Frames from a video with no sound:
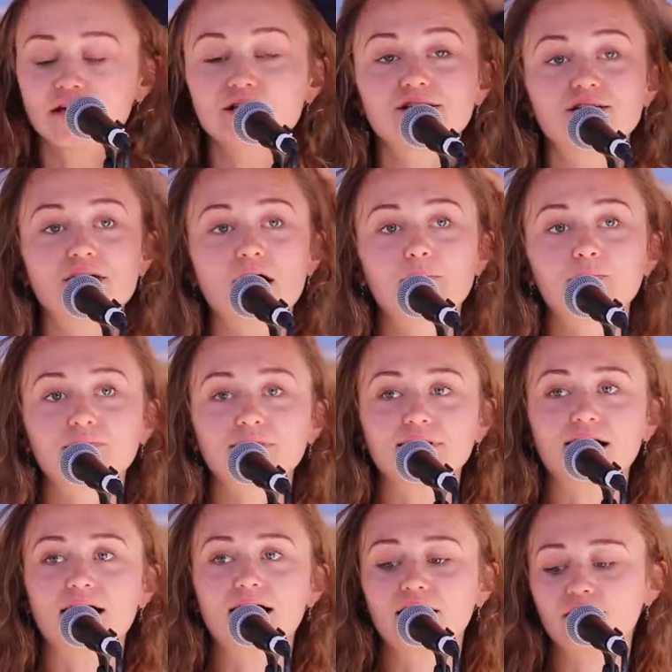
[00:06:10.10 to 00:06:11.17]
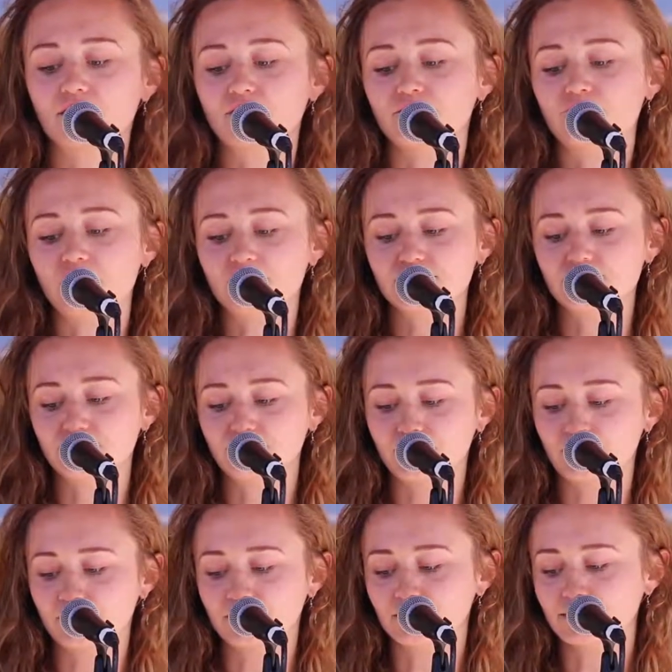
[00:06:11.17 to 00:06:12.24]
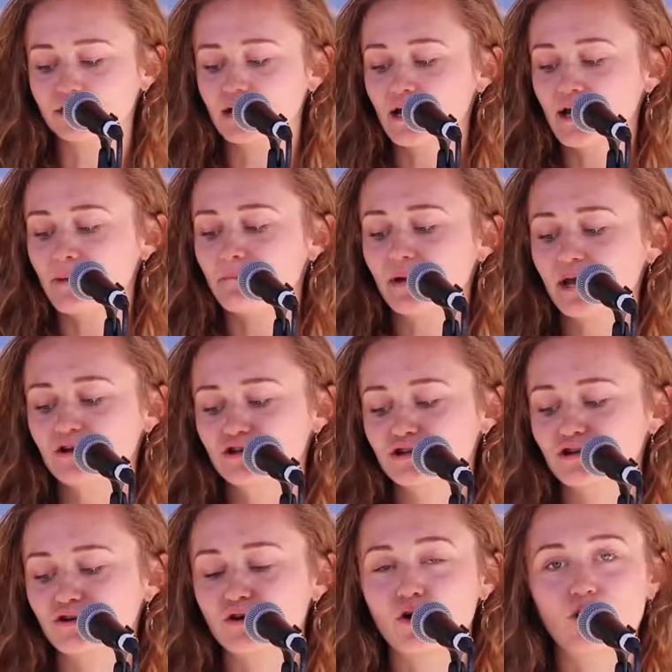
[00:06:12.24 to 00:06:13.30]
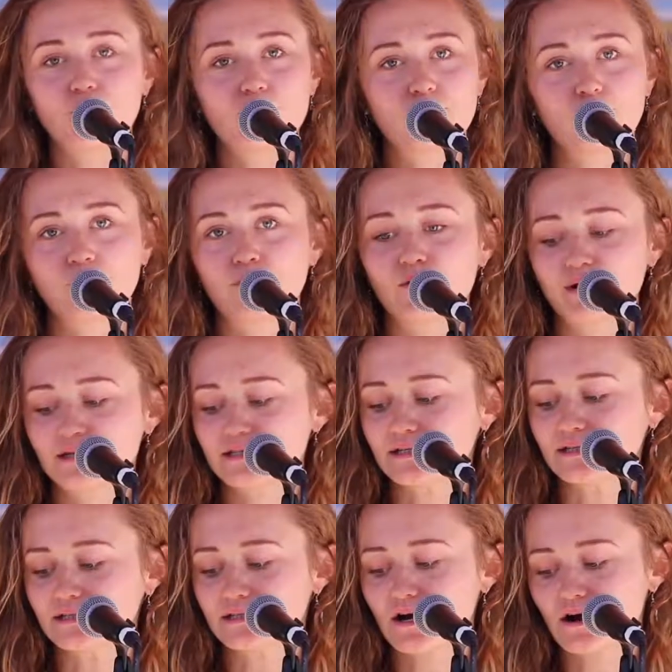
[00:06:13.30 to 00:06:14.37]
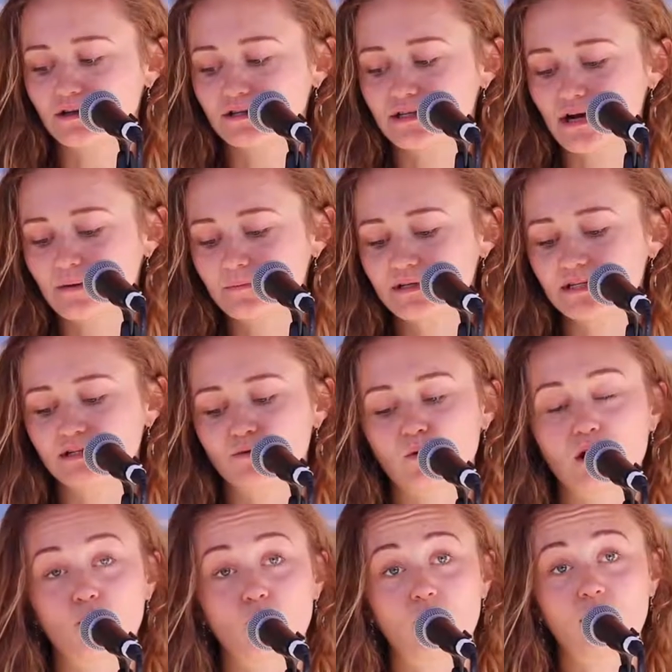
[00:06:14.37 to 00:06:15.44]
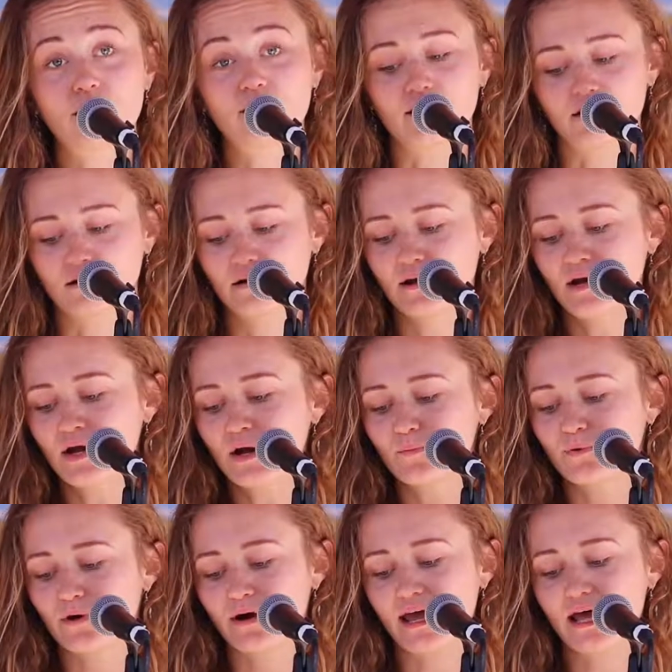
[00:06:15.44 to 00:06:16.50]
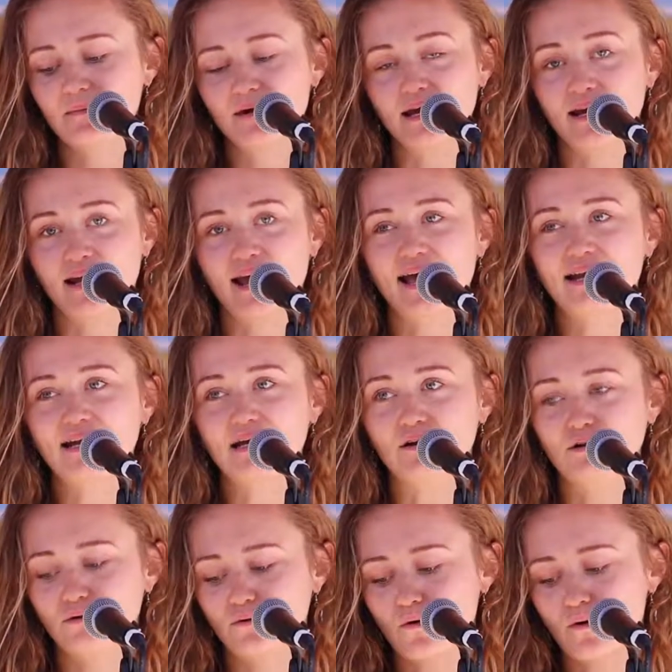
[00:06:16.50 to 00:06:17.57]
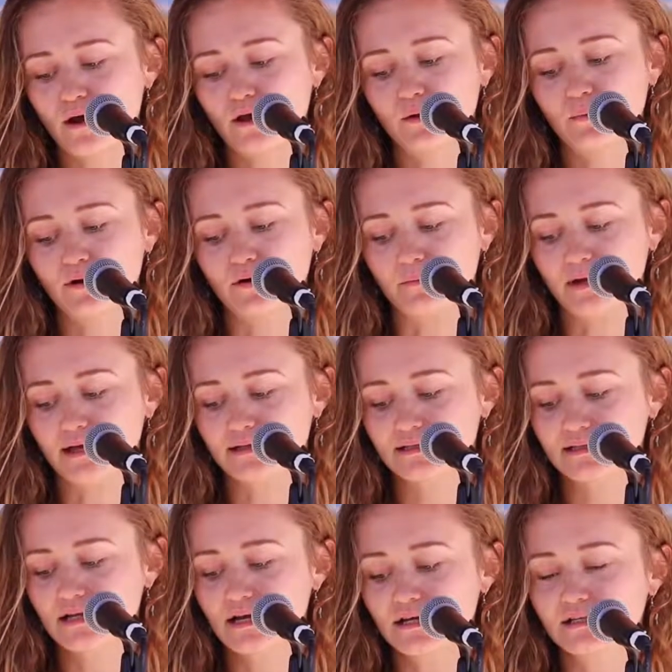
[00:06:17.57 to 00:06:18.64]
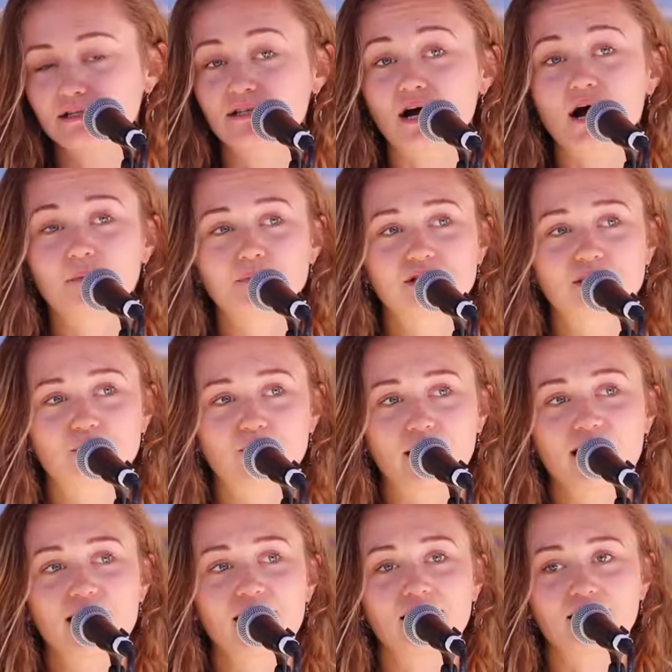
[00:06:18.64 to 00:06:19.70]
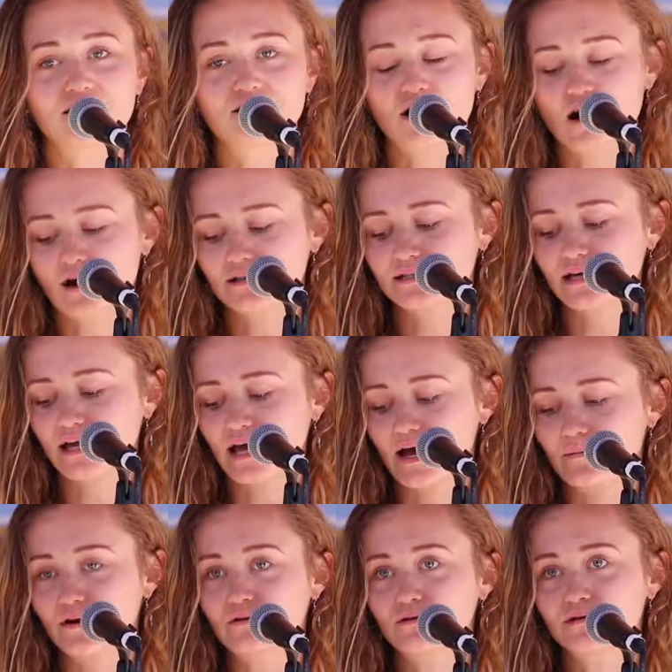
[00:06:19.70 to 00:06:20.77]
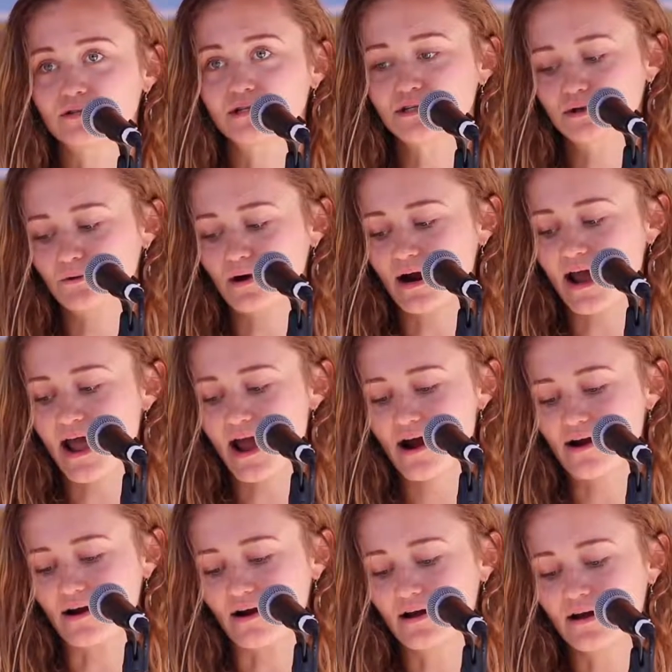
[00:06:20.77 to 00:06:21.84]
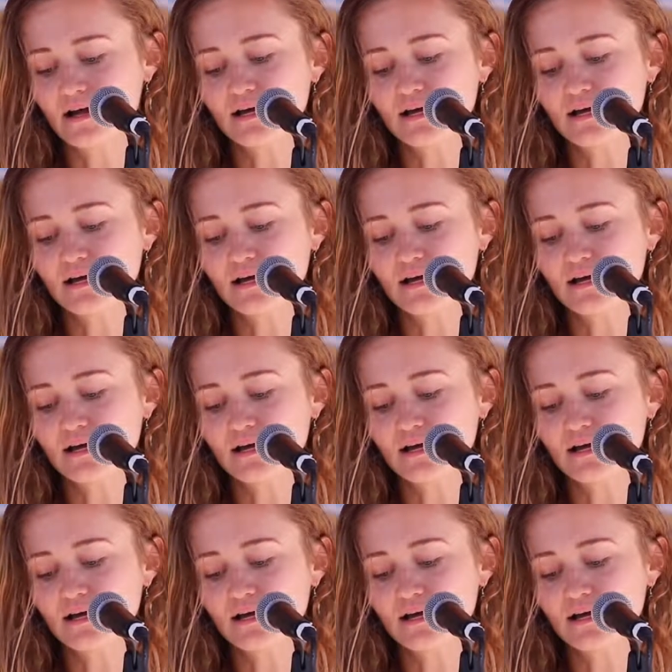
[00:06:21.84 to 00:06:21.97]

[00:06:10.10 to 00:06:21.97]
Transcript: Stop relying on fossil fuels. Make sure no more poisons are dumped into our water. Prohibit any new oil permits. Stop spraying toxic chemicals into our air.